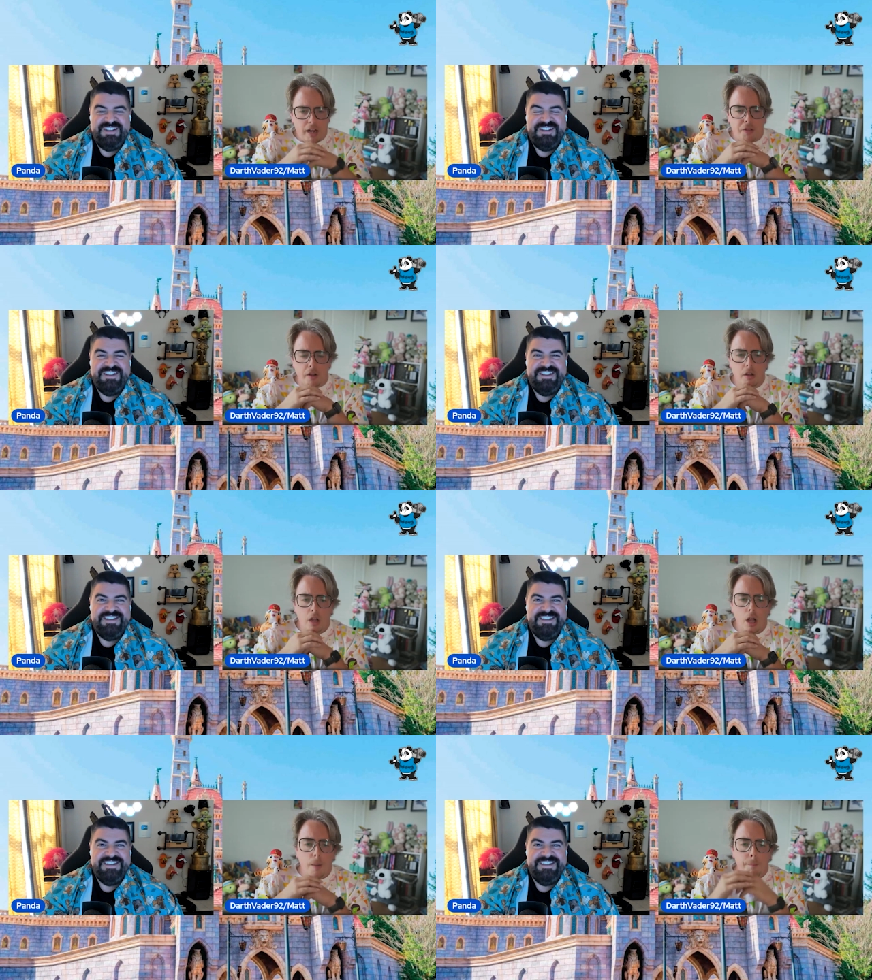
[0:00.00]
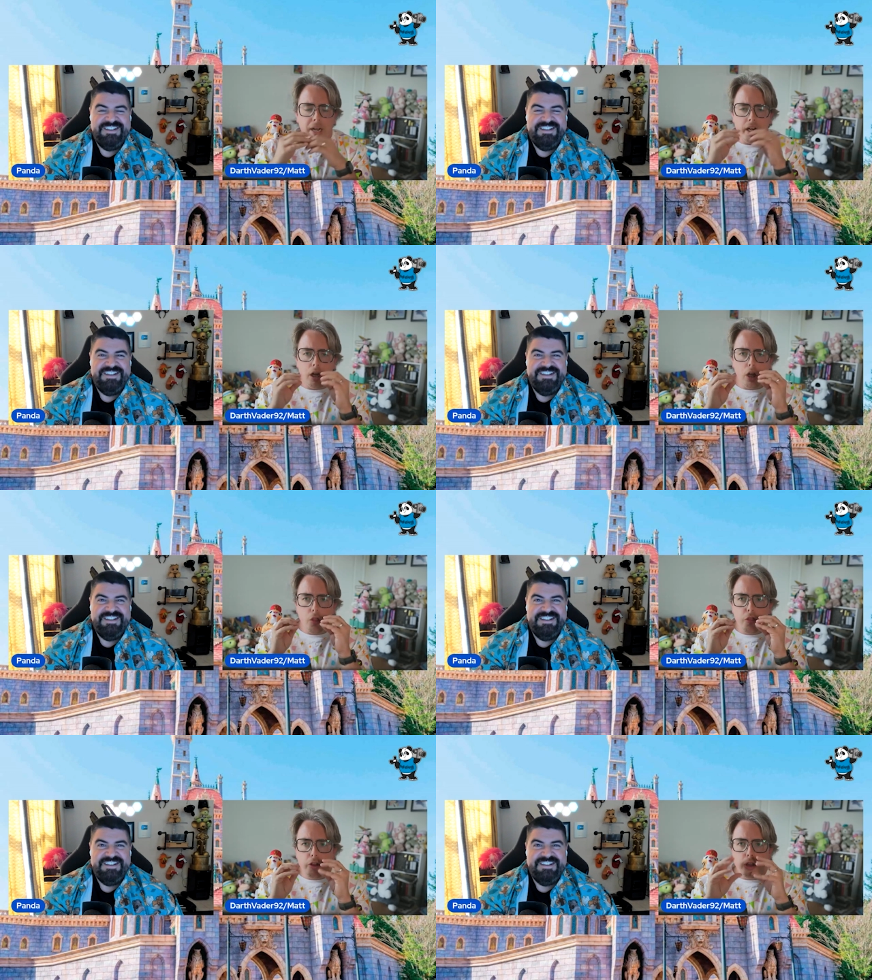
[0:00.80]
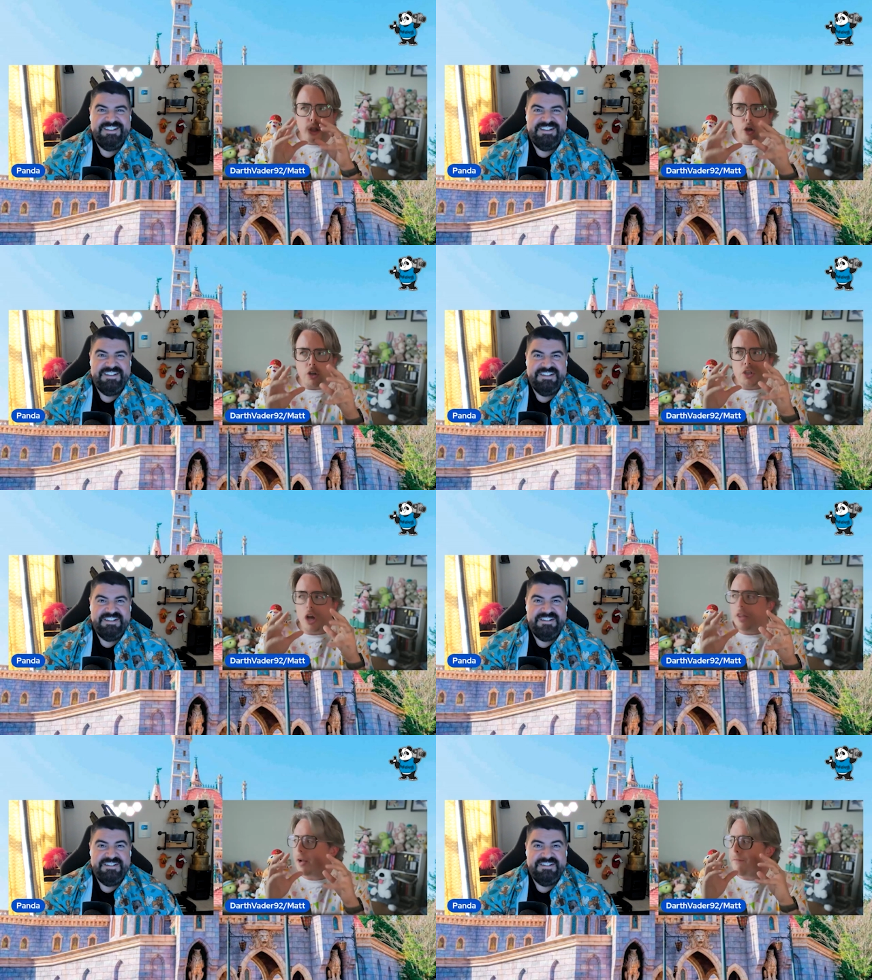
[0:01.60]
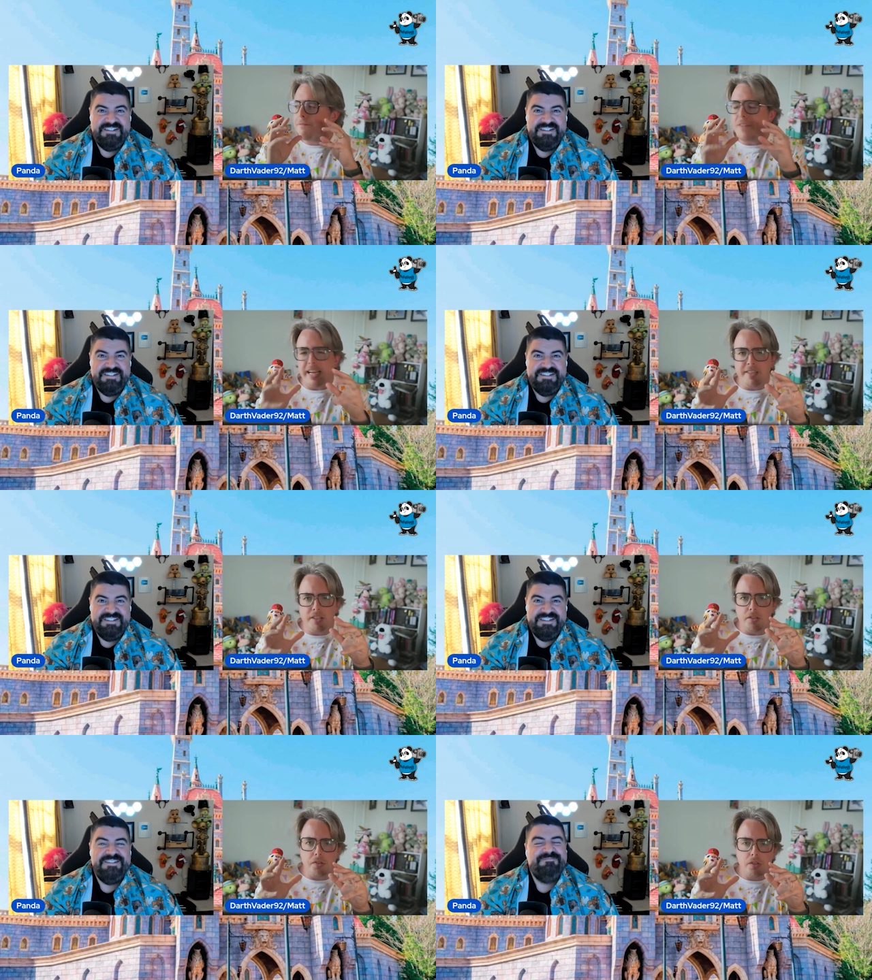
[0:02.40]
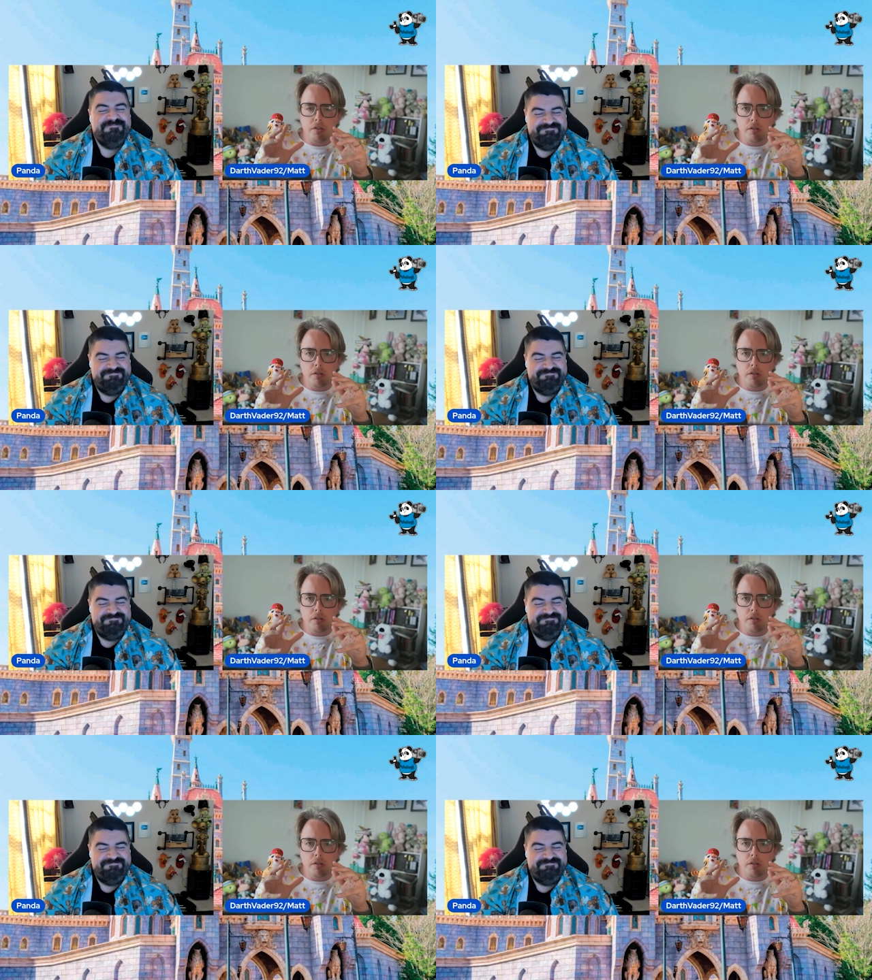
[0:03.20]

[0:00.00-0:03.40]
Speaker 1: there, but the looks on their faces,